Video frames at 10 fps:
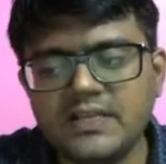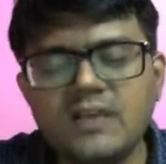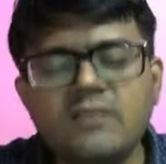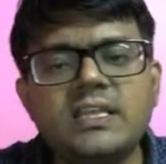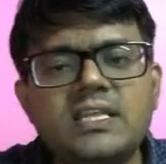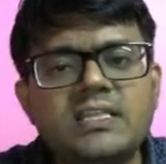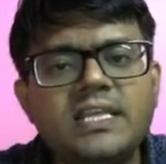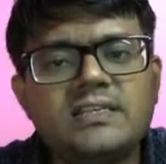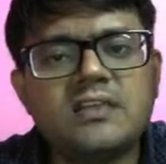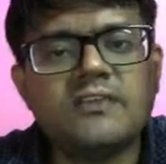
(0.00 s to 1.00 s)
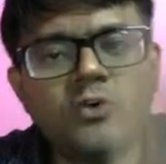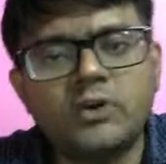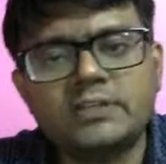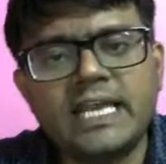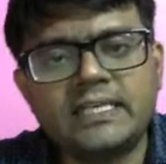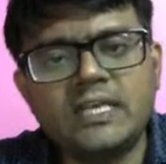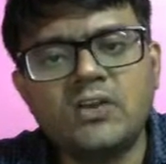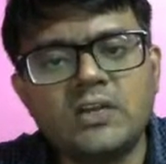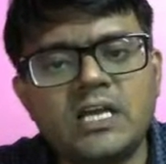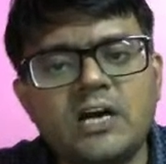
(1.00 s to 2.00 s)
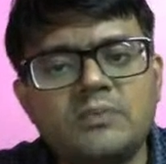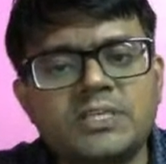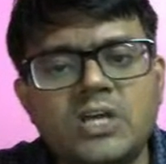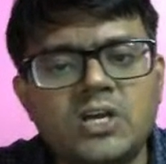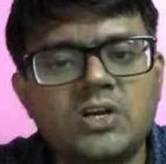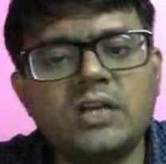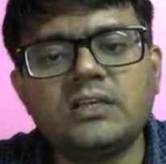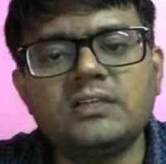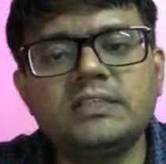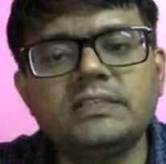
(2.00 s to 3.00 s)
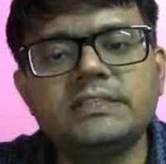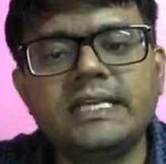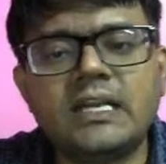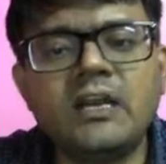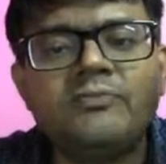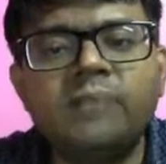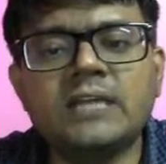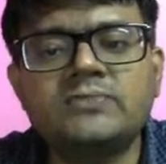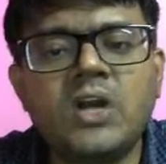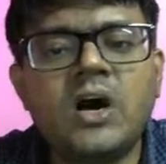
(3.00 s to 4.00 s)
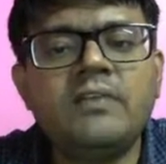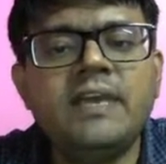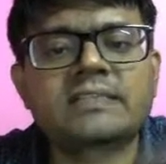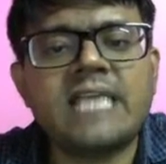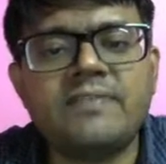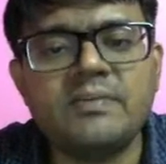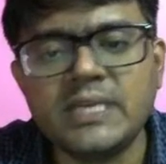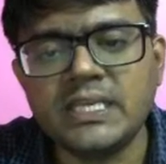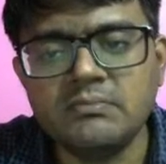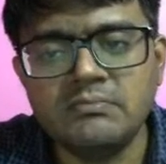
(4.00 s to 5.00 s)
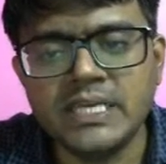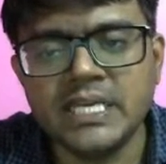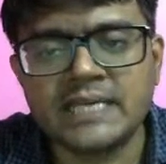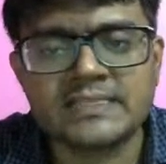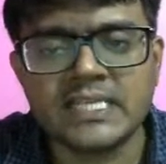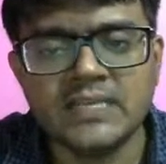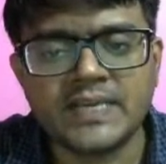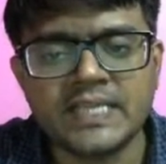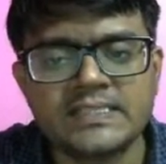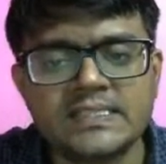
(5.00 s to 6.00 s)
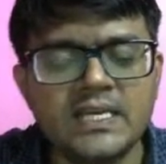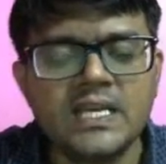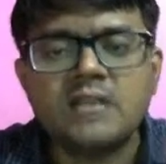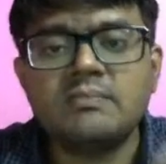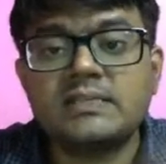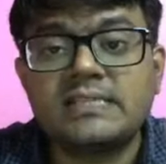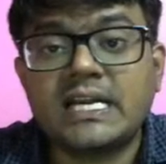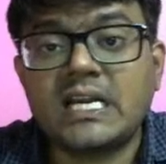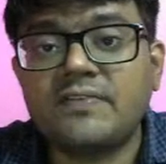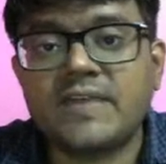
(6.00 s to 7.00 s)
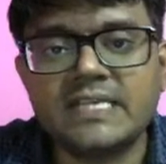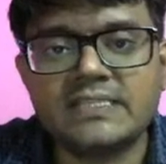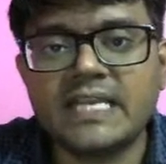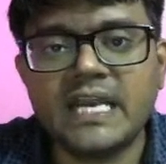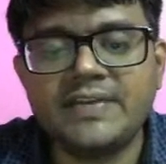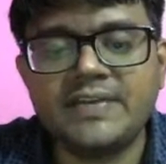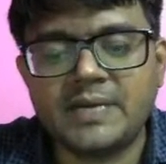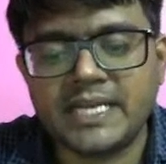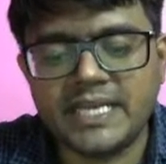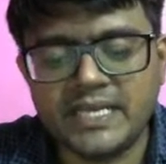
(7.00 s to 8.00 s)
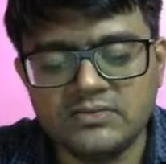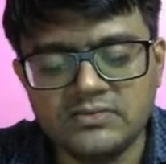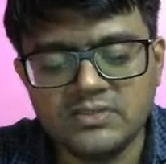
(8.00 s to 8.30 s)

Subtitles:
Whether there is a force acting on the object or not, center of mass will always have a meaning and significance. But center of gravity appadi kadiyadu.